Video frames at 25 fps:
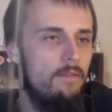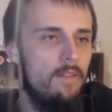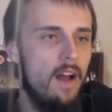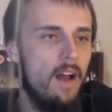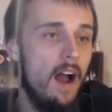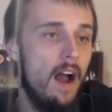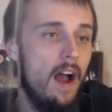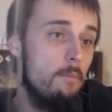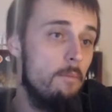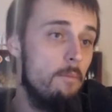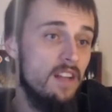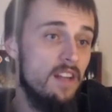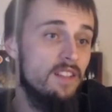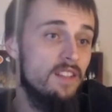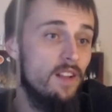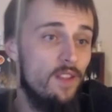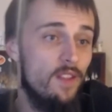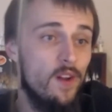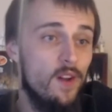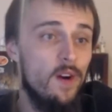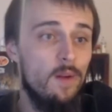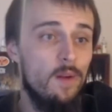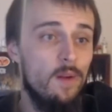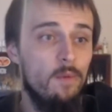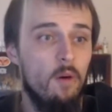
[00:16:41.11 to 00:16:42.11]
I mixed the
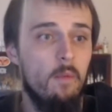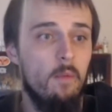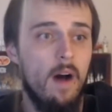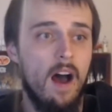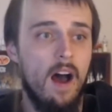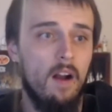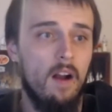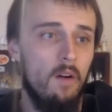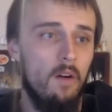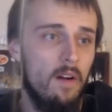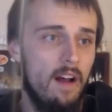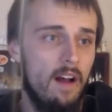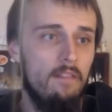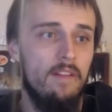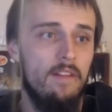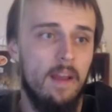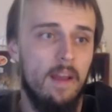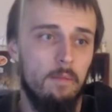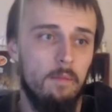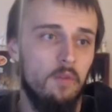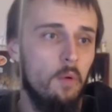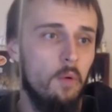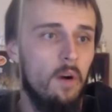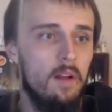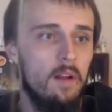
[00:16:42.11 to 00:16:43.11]
30 ml bottle and I vaped
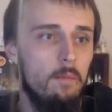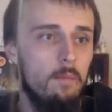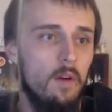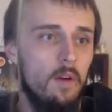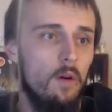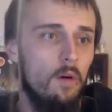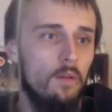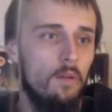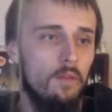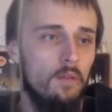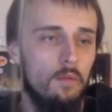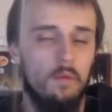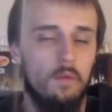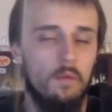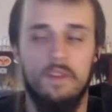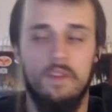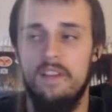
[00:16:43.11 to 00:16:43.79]
20 mils within